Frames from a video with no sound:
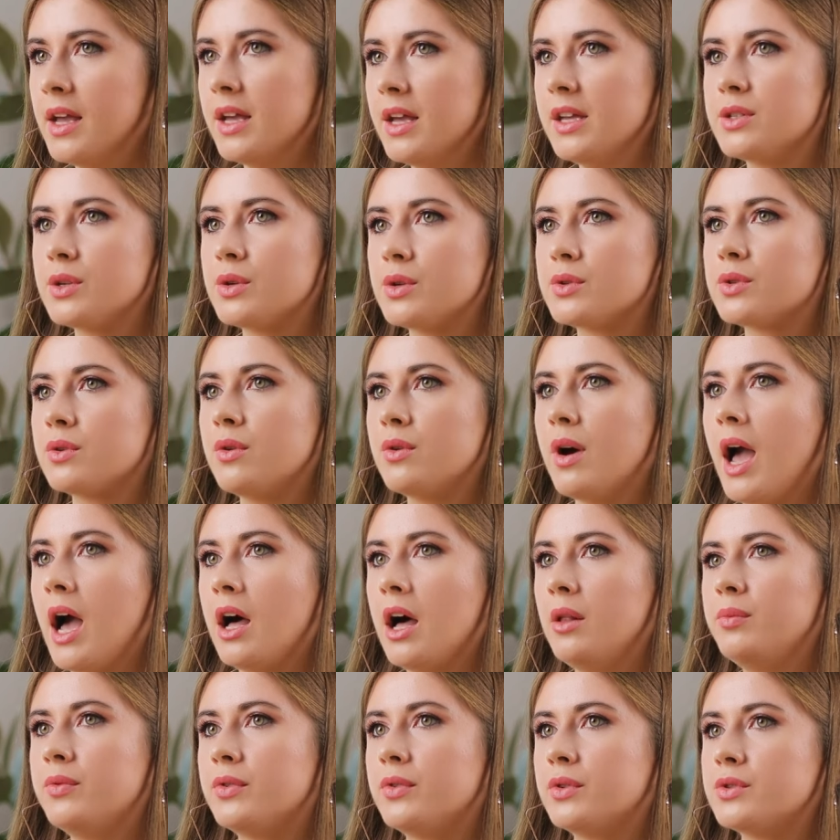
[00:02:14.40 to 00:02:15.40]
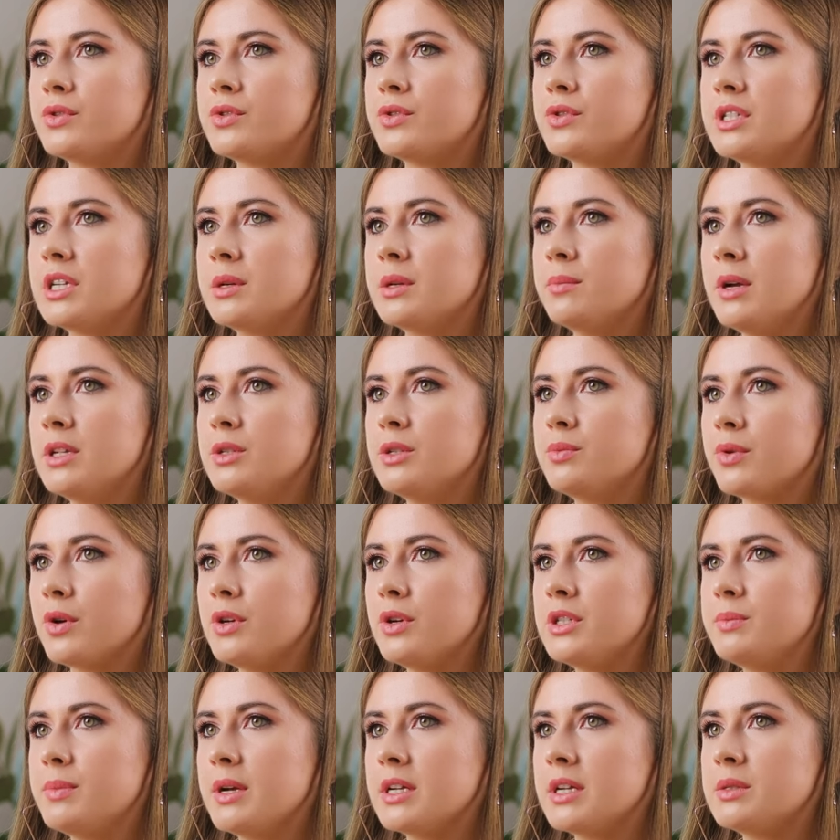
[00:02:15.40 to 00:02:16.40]
It's also helpful to segment
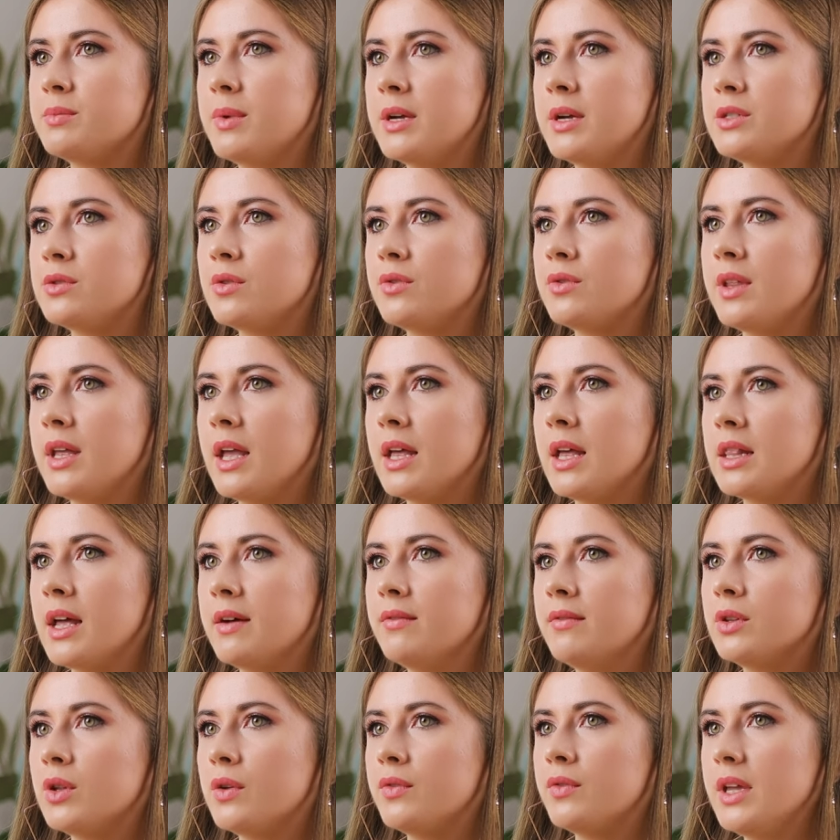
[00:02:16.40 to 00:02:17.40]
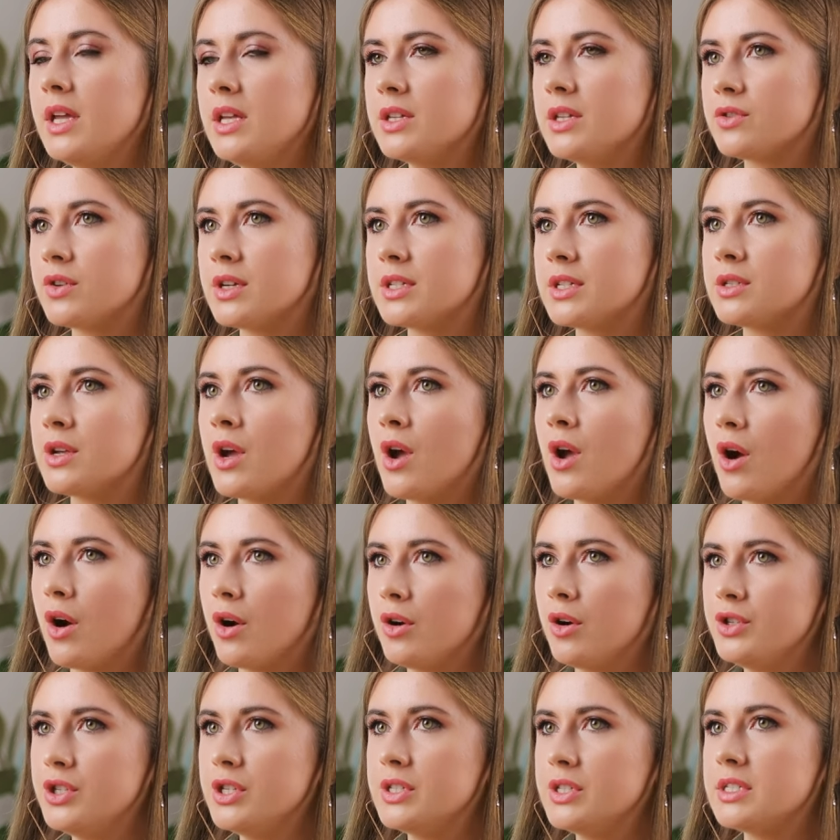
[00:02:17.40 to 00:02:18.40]
prospects based on their level of interest,
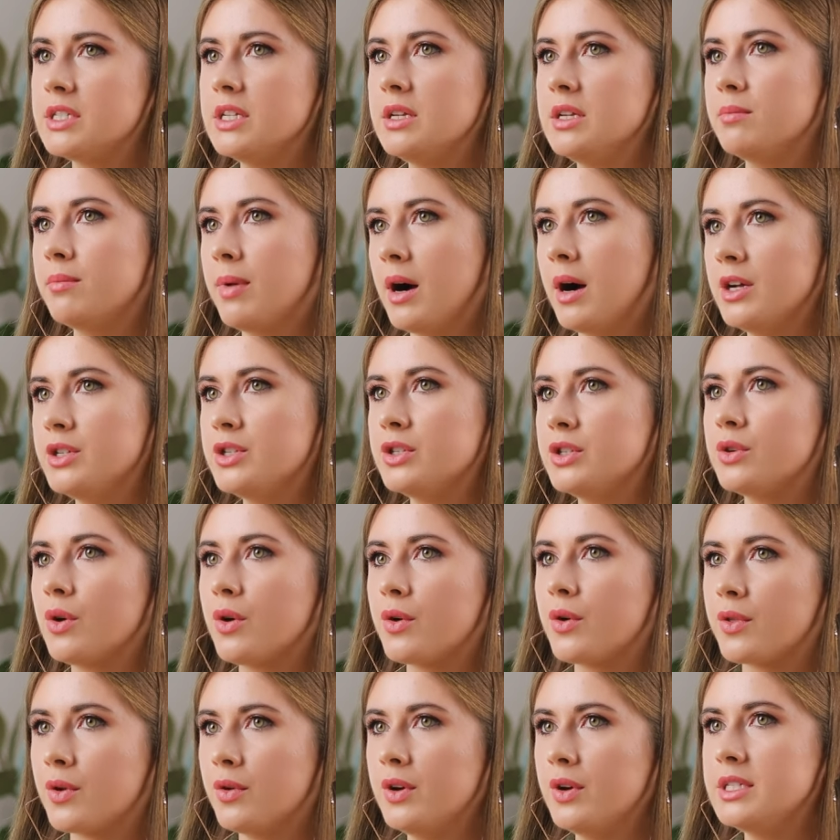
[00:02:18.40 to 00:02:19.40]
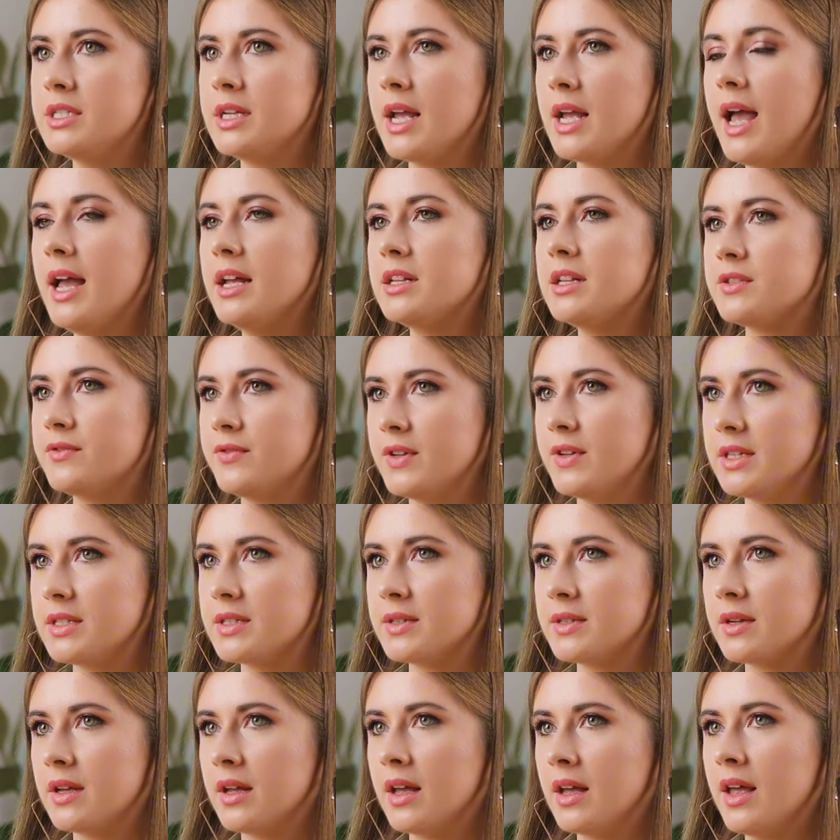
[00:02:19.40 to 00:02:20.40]
urgency, budget, authority, and
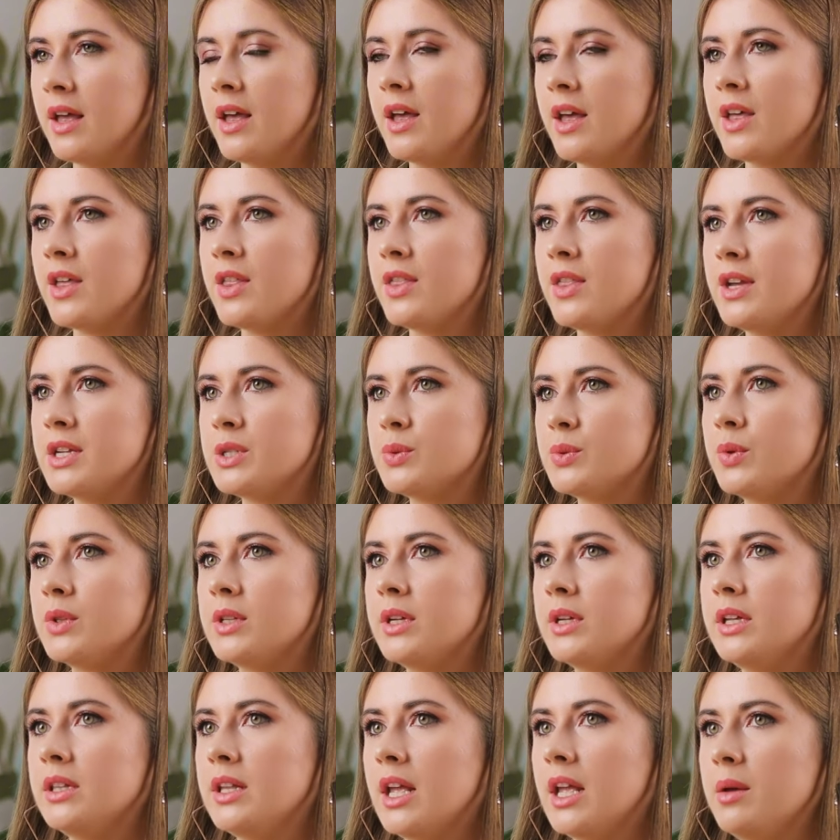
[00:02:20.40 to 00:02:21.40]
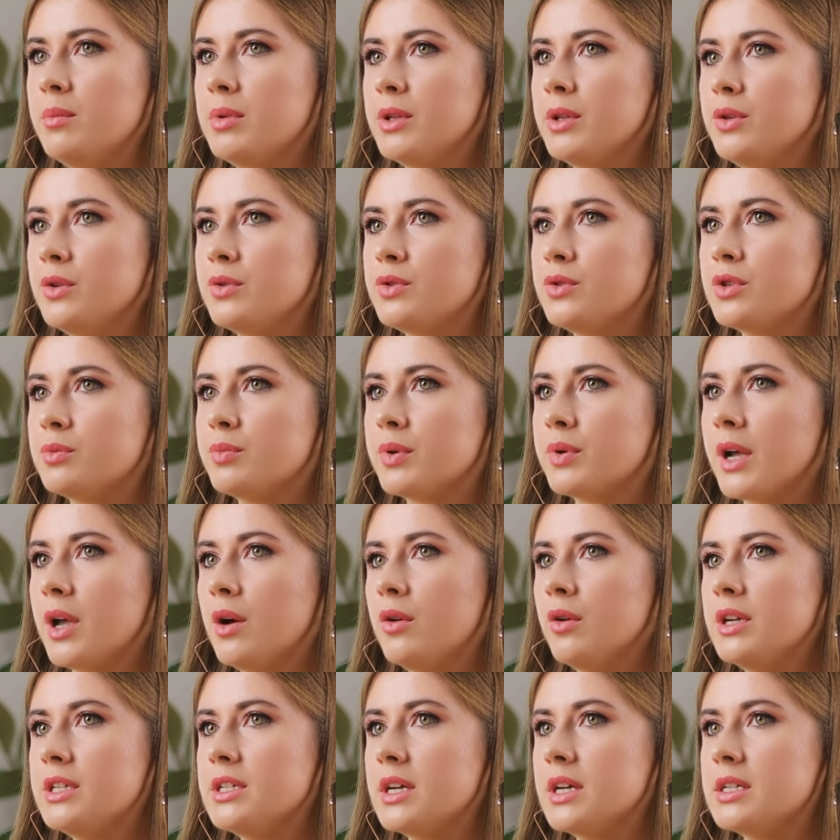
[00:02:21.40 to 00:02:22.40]
fit. This will enable you to
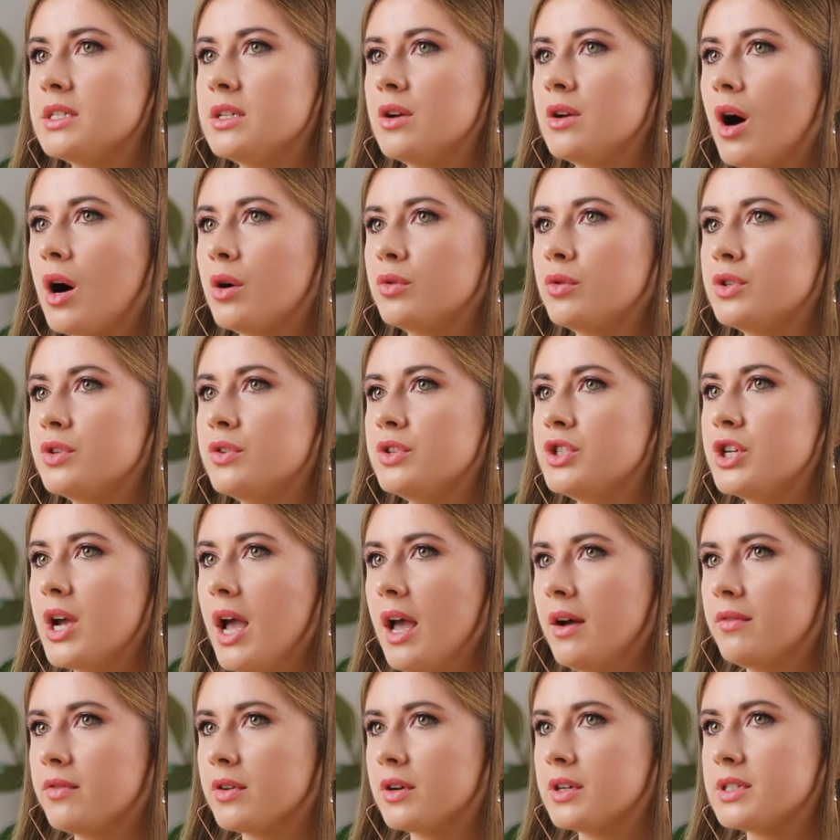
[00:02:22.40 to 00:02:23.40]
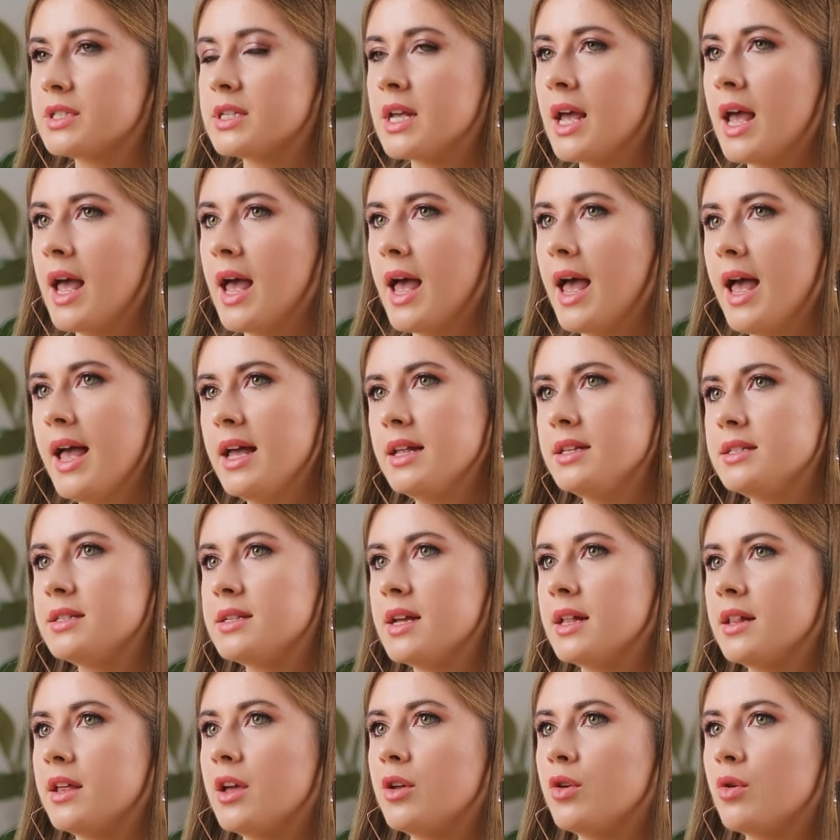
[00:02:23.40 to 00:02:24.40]
prioritize your outreach efforts and
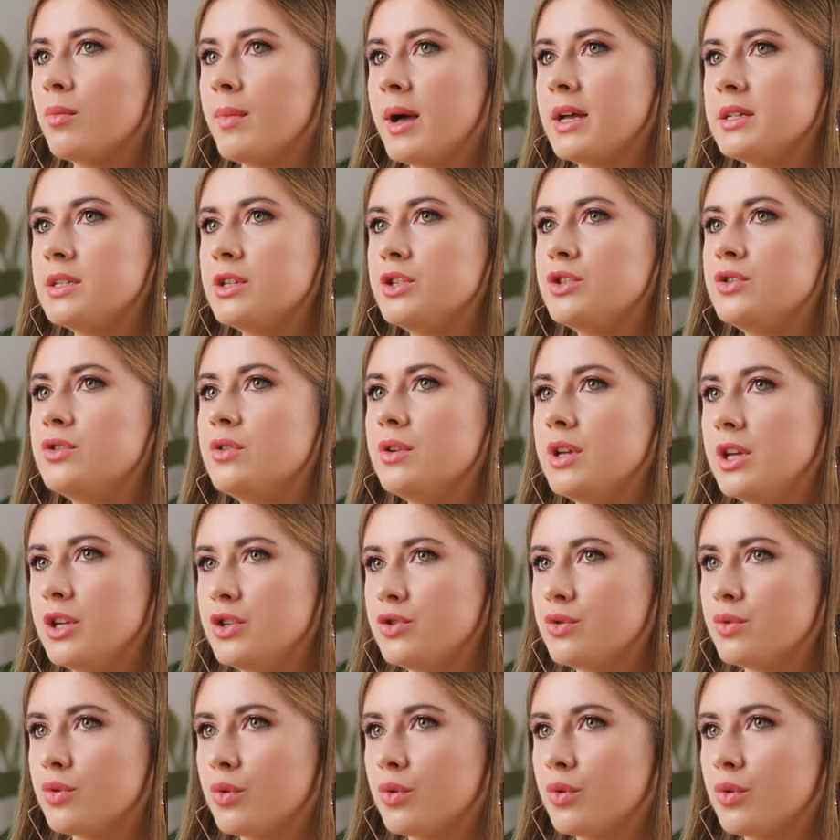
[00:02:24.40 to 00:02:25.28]
tailor your message to each